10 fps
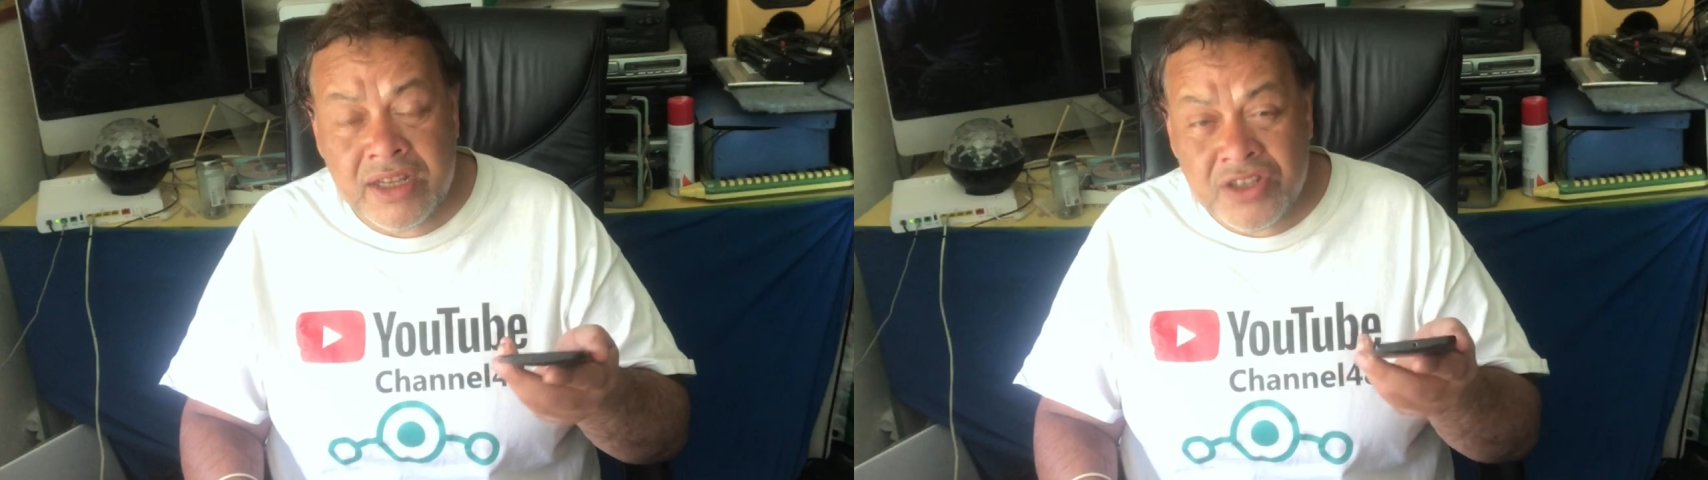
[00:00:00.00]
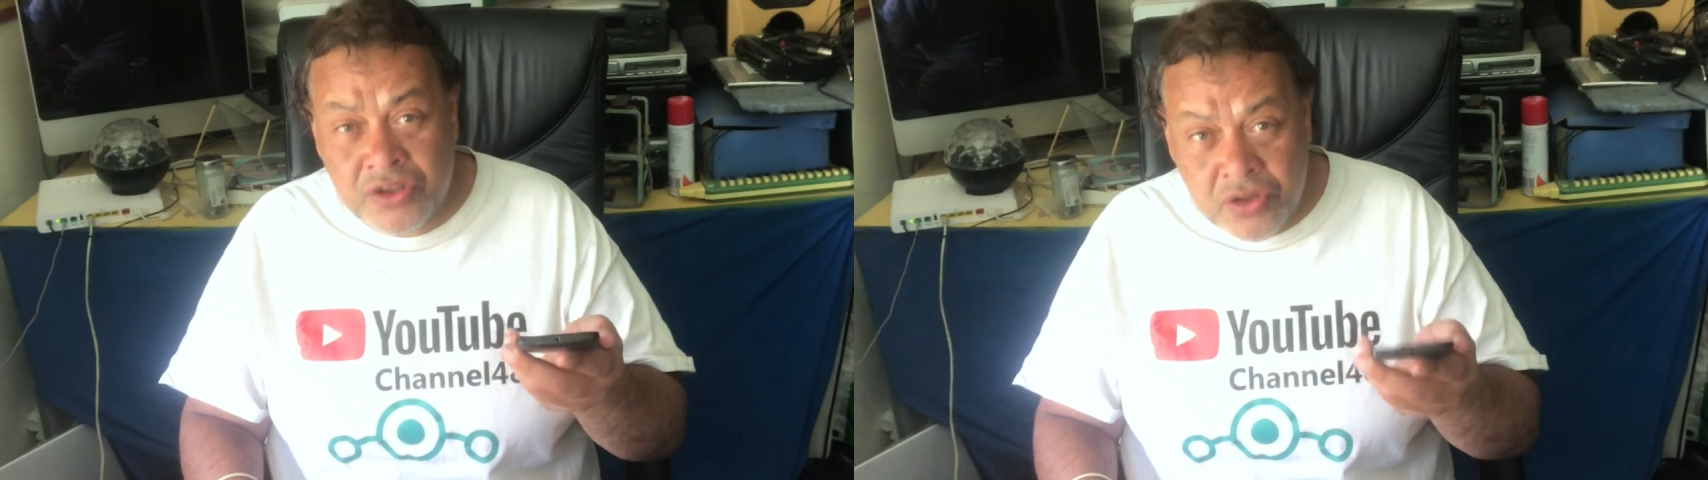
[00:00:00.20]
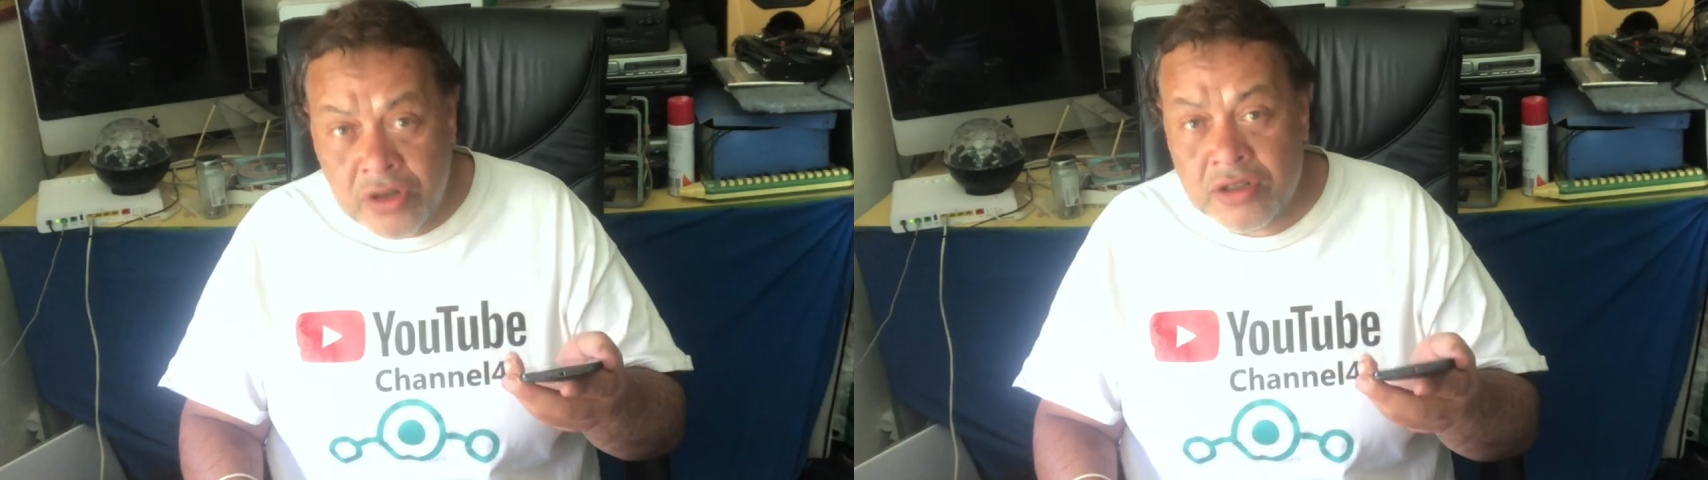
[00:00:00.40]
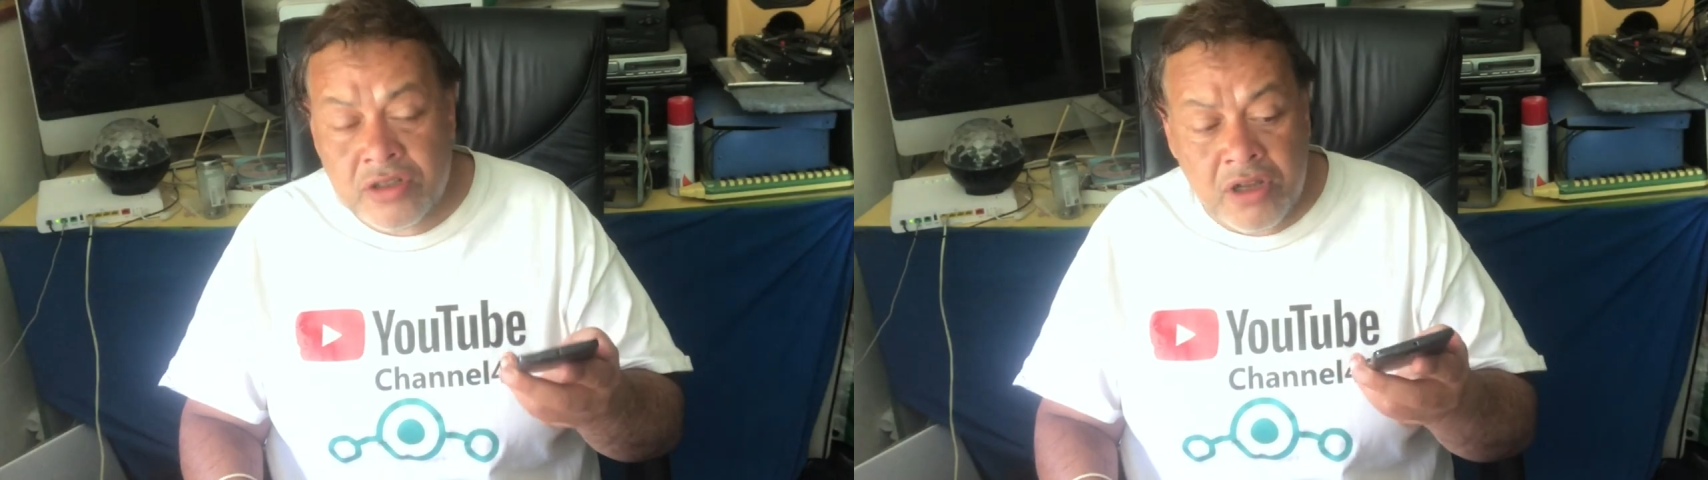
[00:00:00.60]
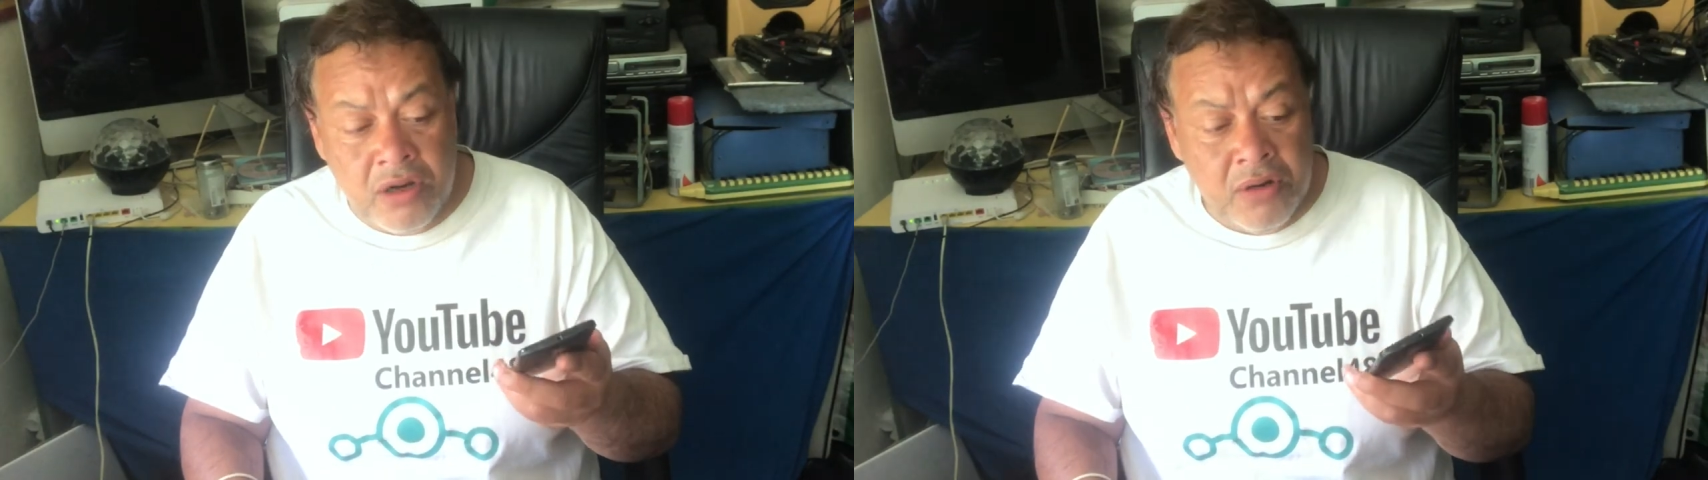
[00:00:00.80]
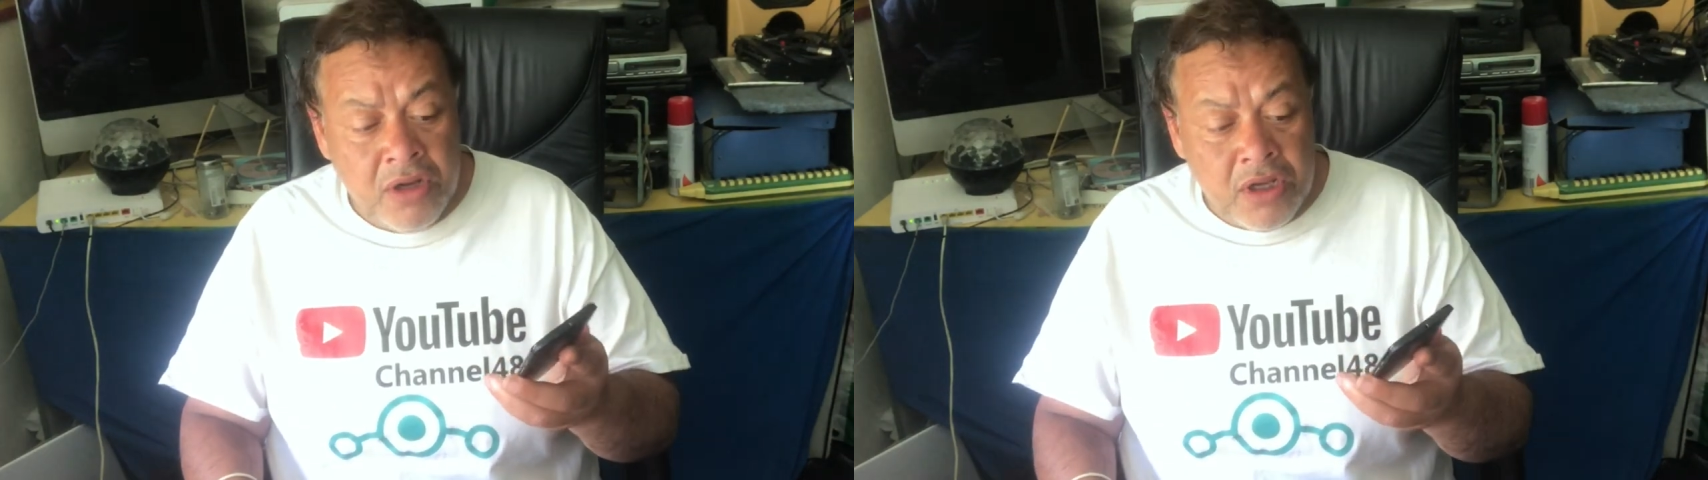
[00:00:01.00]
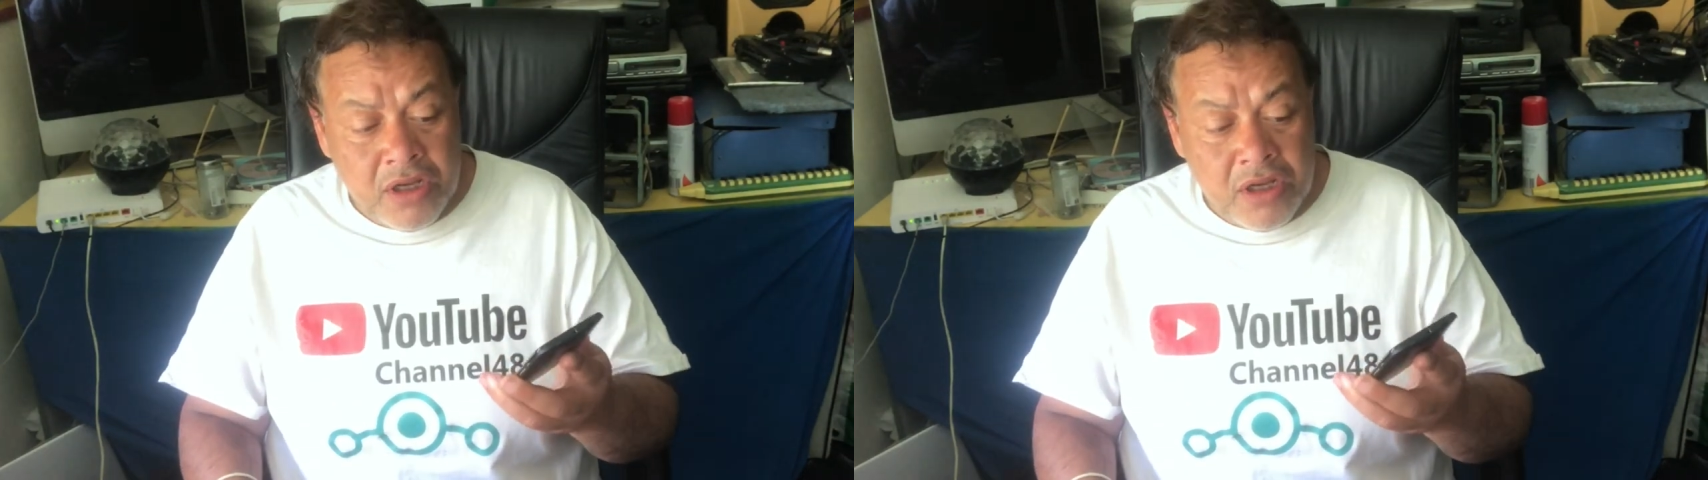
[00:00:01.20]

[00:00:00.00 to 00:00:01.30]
it's yours now.